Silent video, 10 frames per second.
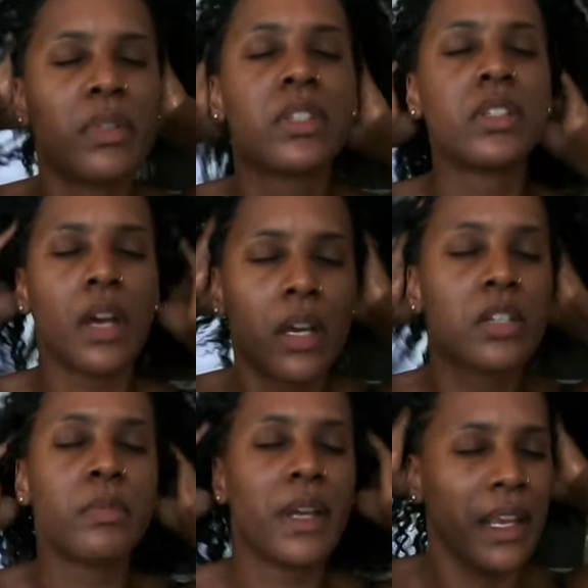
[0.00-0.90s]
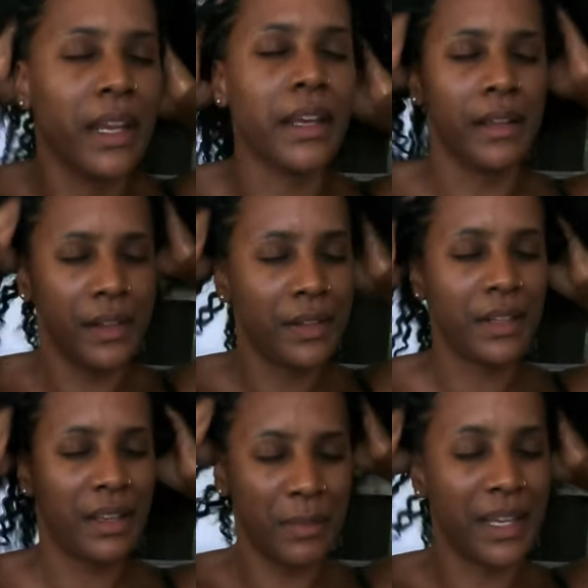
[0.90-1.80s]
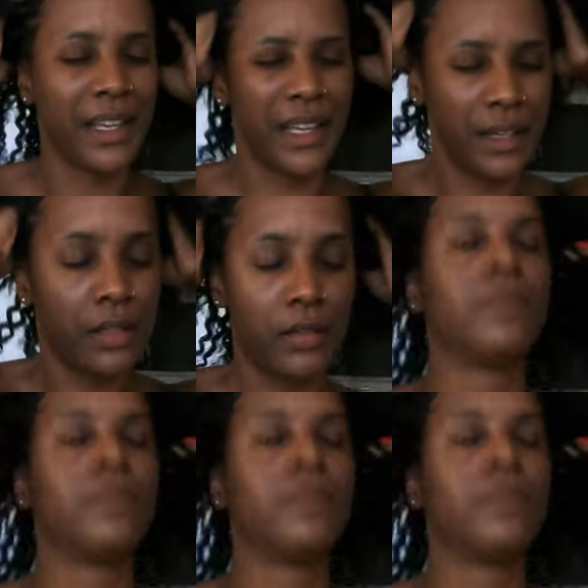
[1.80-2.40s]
massage my hair in my head.